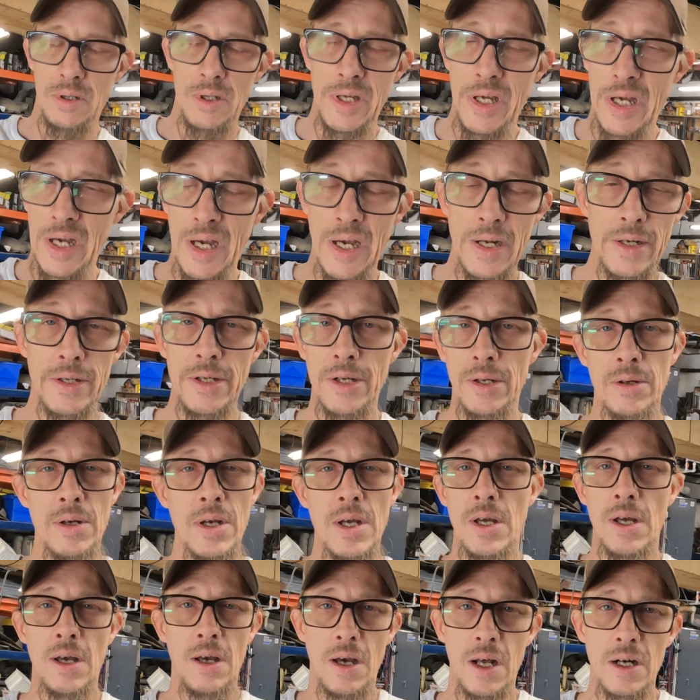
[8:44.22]
Yeah, I
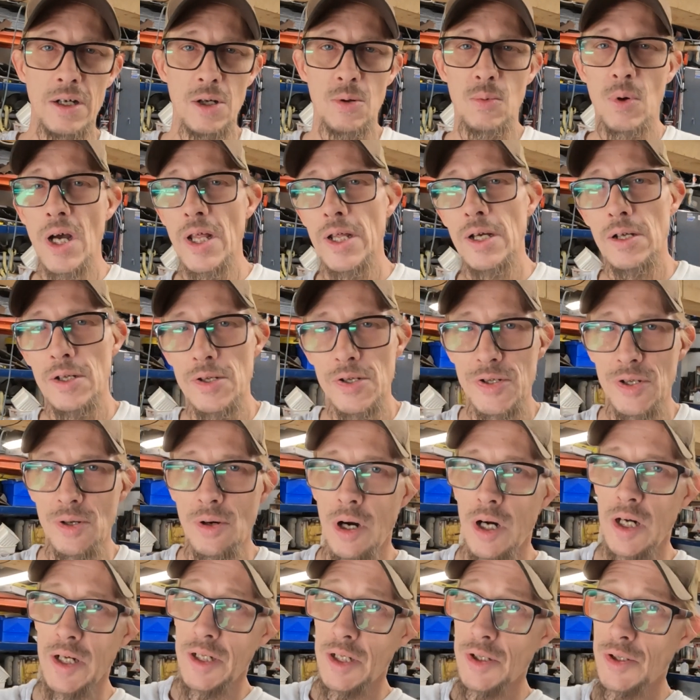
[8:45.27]
don't know why the hell it's so
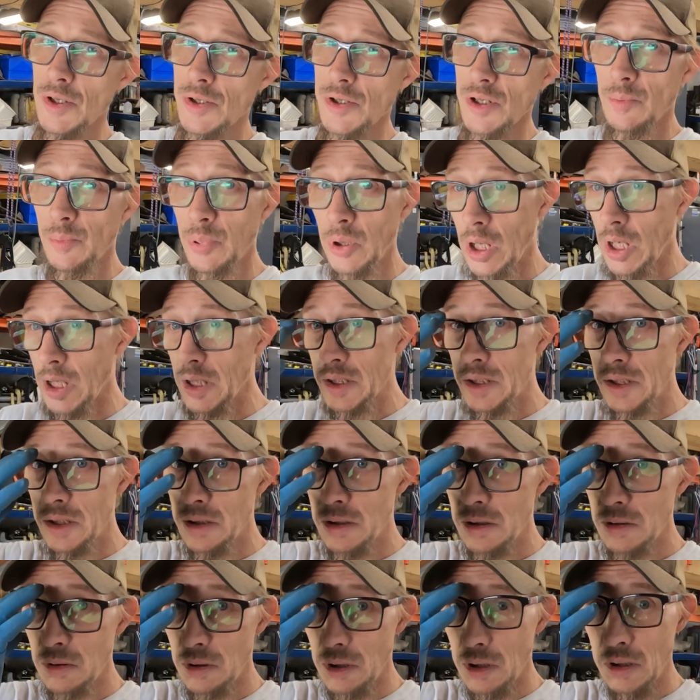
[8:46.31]
hard to get those unplugged
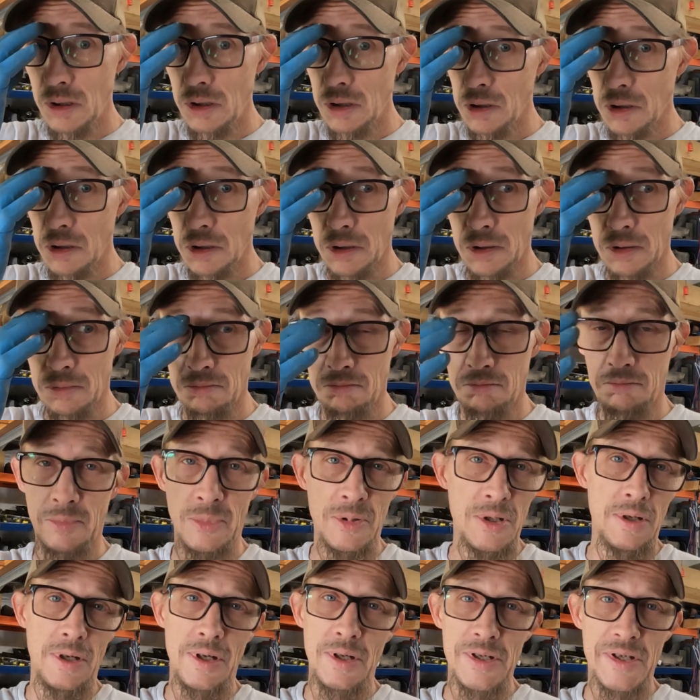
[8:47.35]

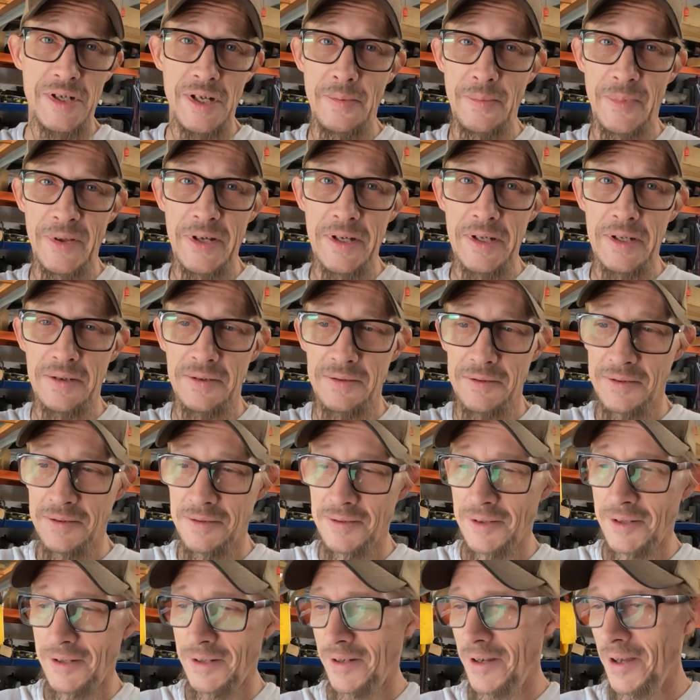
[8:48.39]
or something.
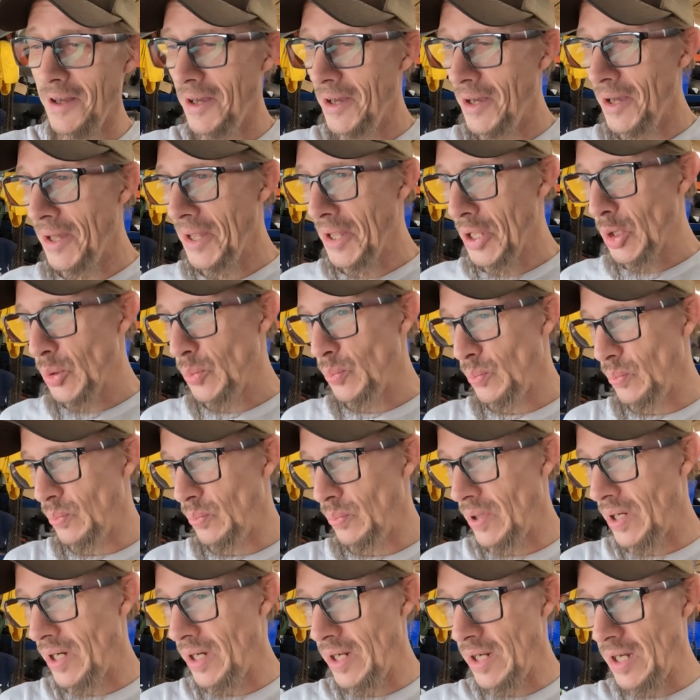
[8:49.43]

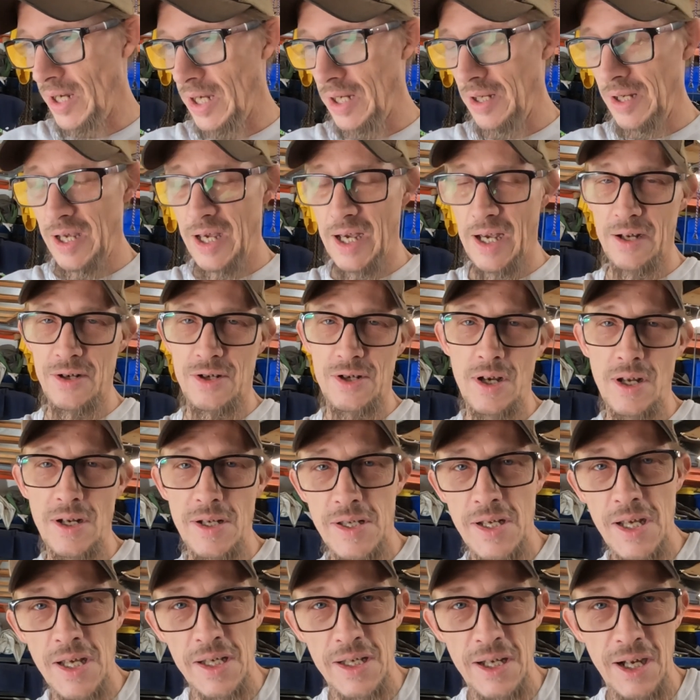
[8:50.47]
But yeah, try to
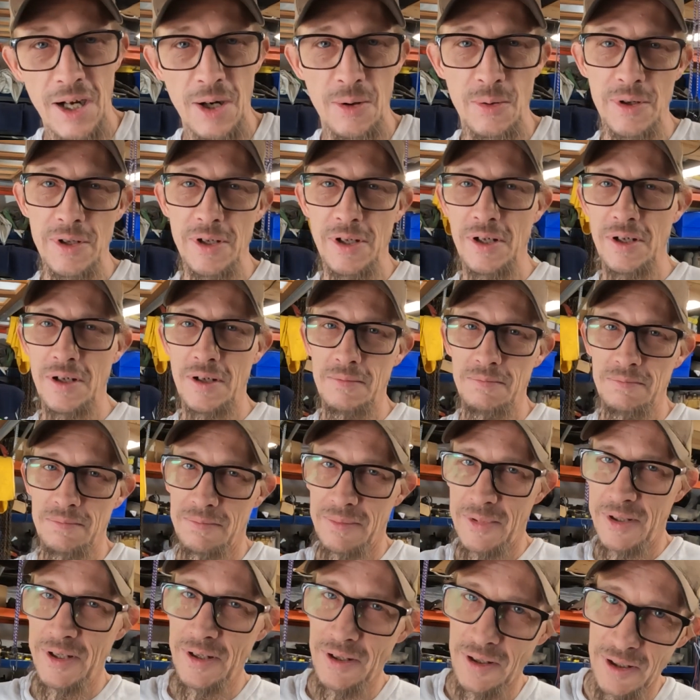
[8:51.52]
take care when you're
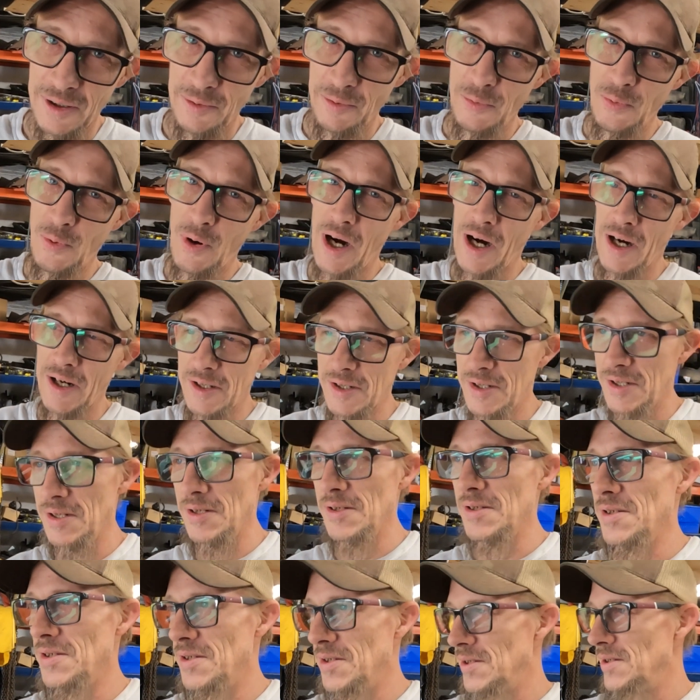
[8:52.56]
dealing with wires,
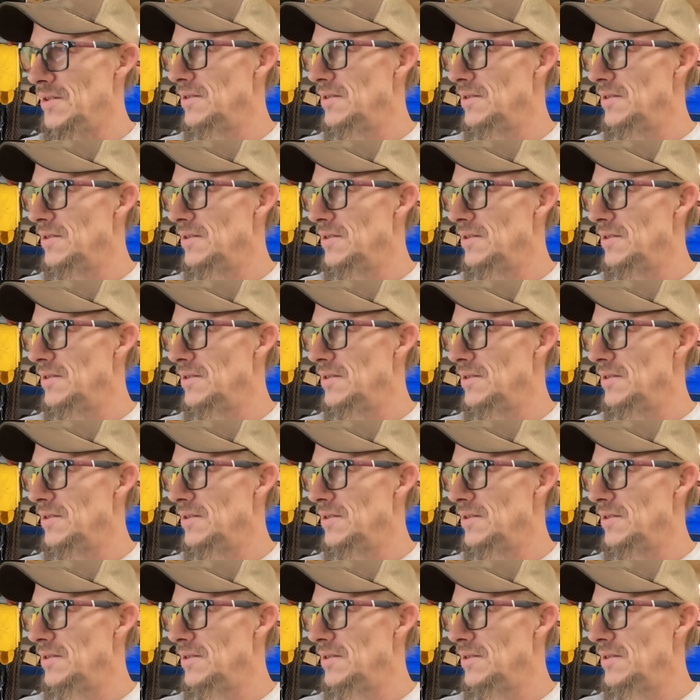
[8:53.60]
because it's,